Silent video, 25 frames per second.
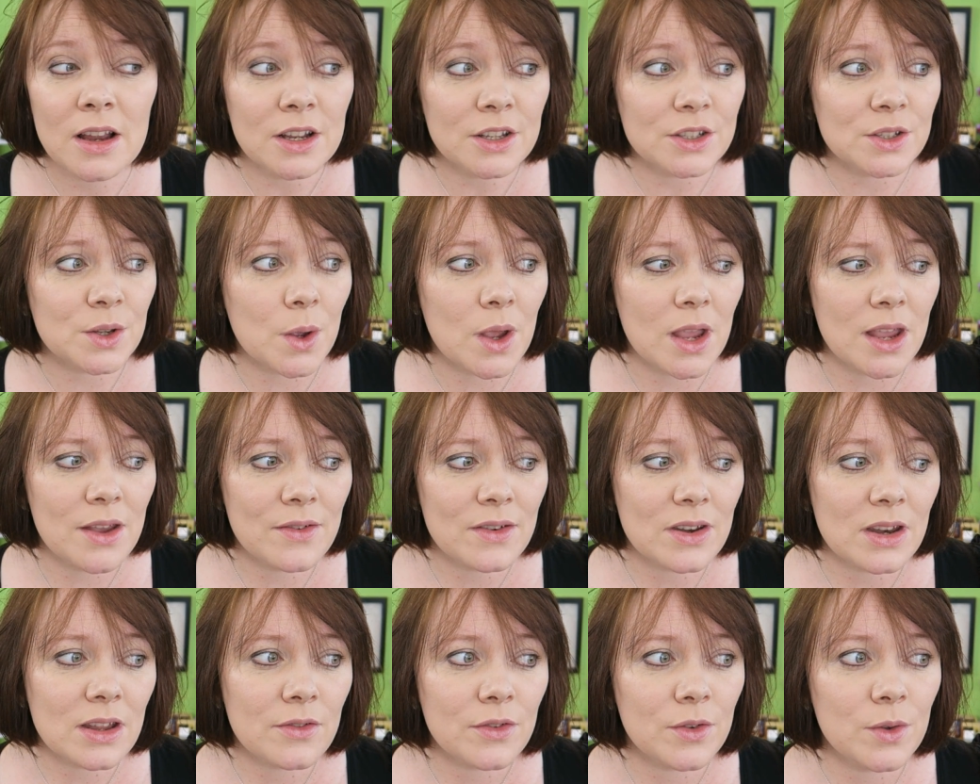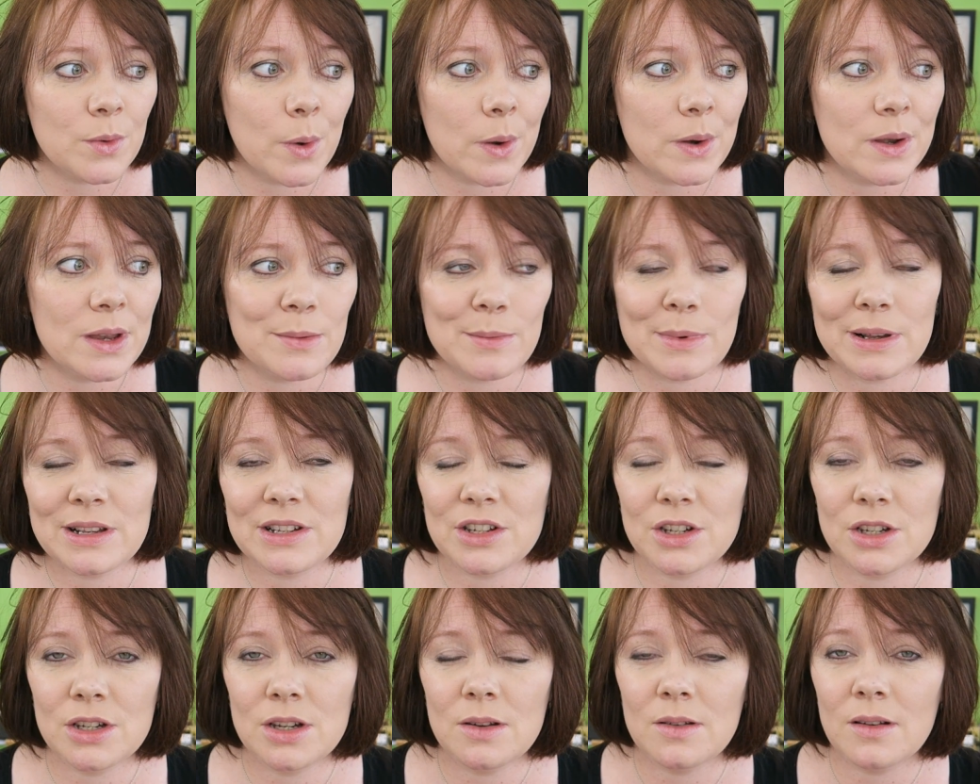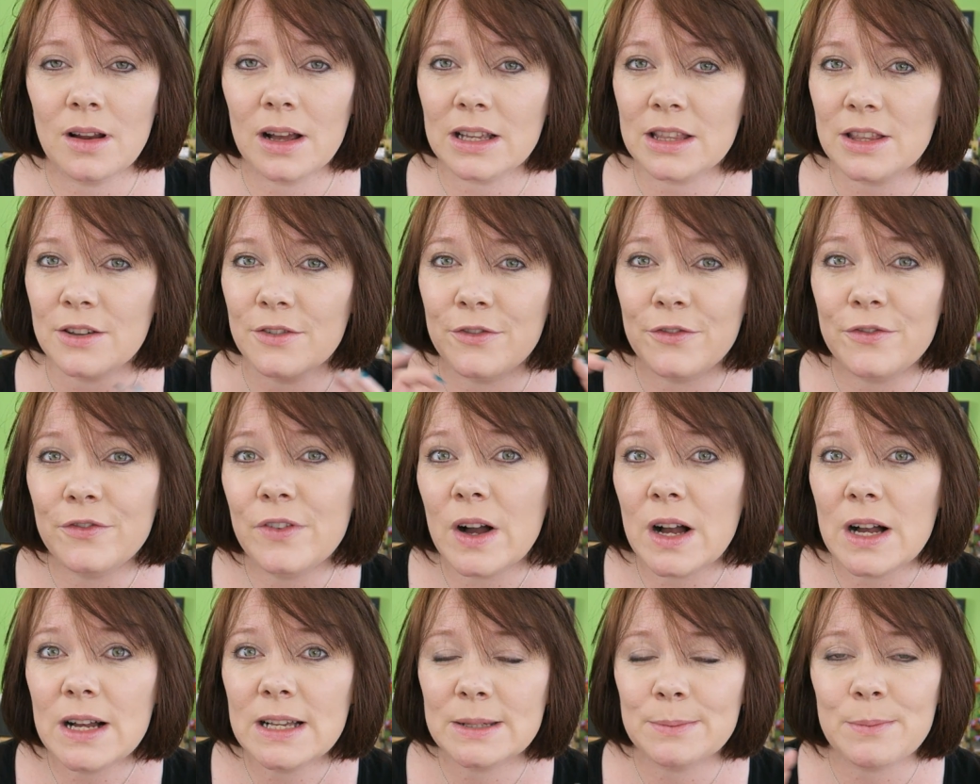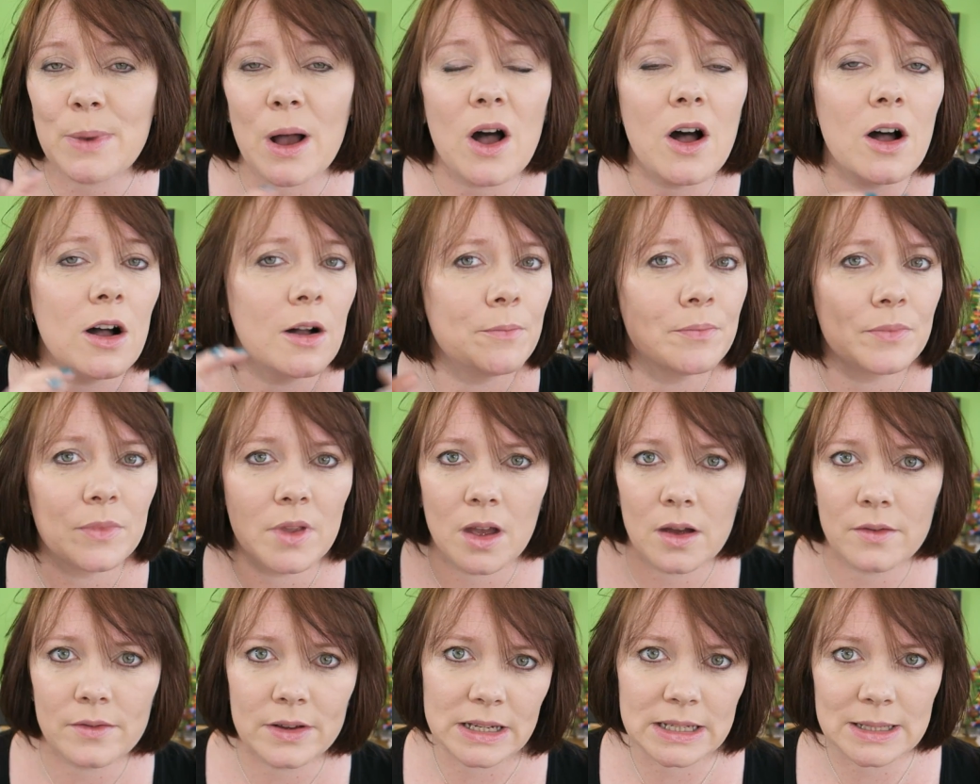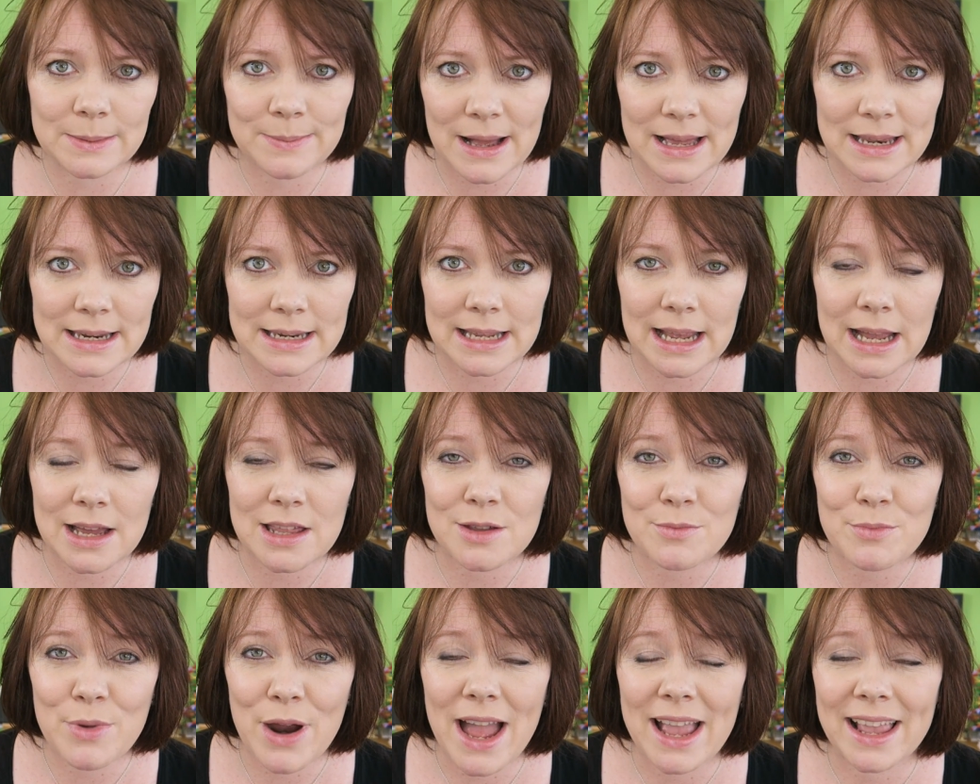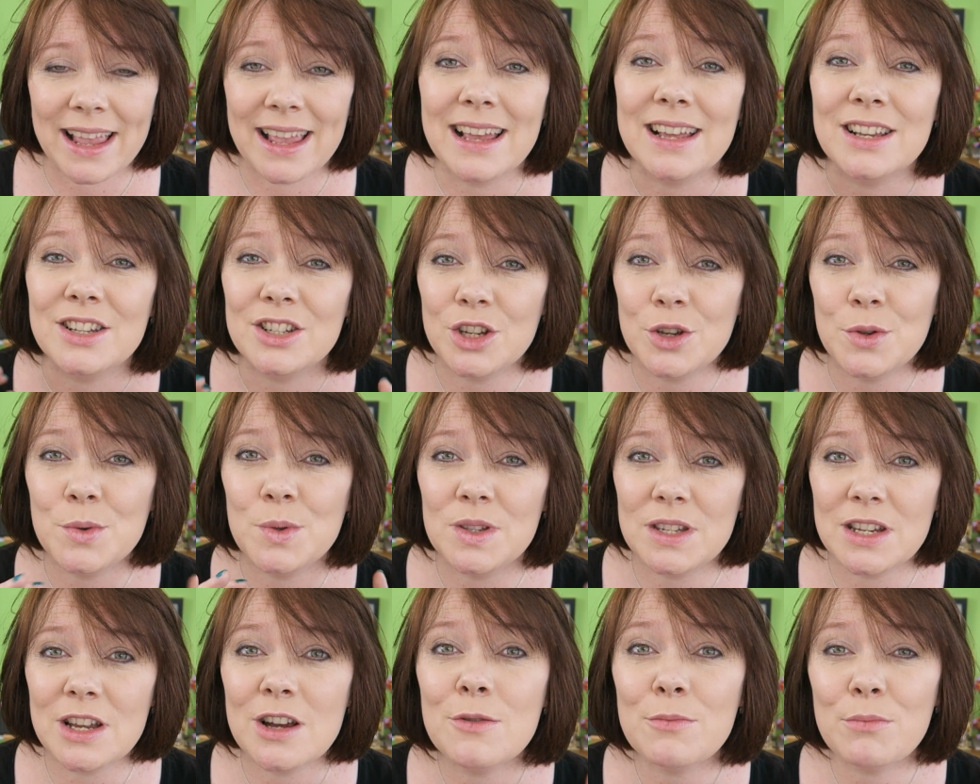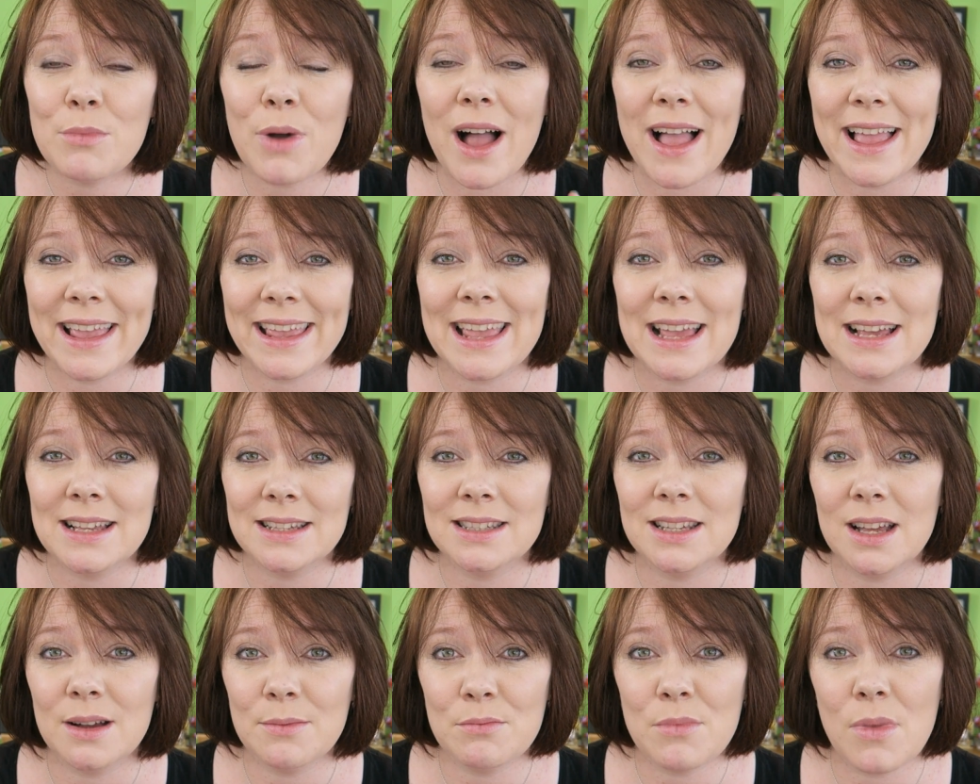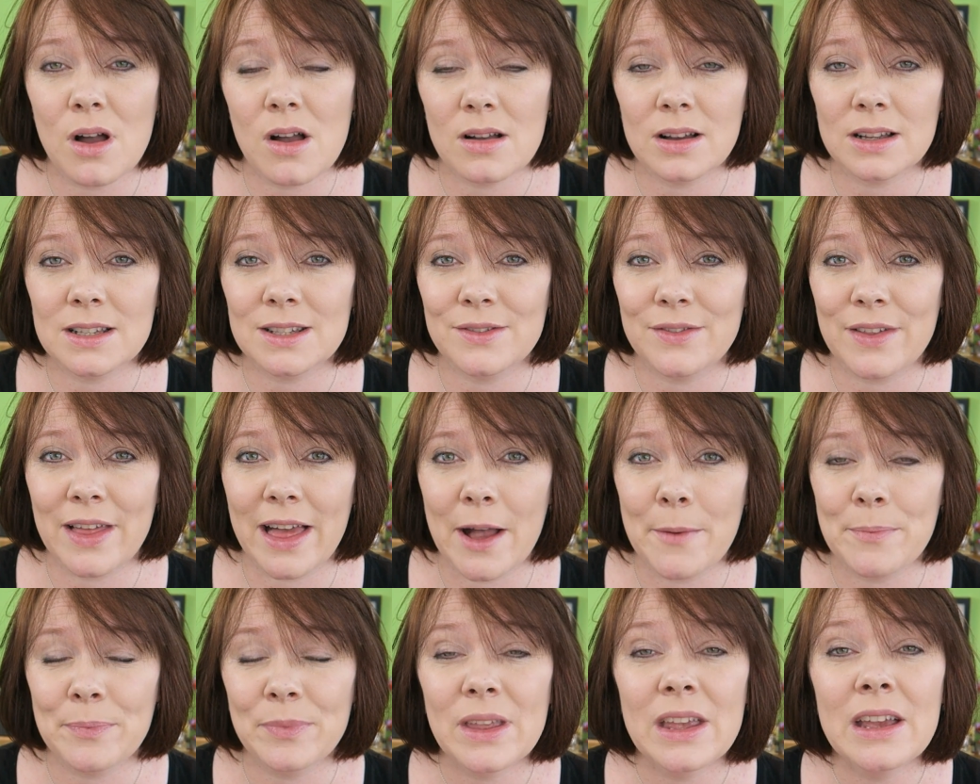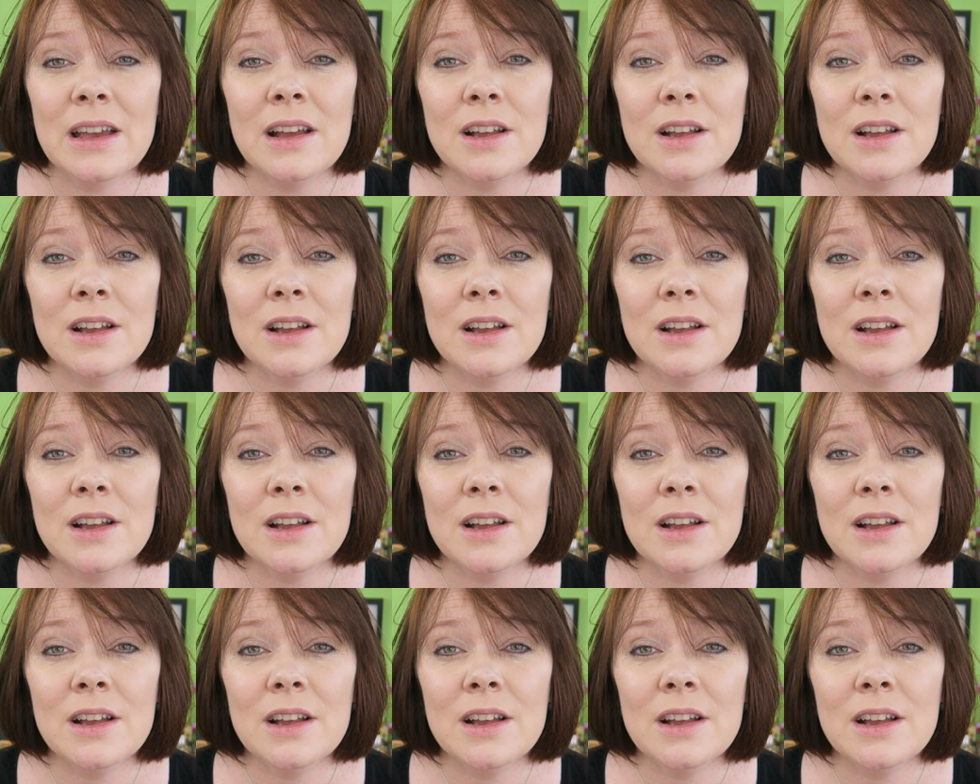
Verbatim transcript: So even if you only manage to do like the first part of expanding out the brackets, you still might get some marks for that.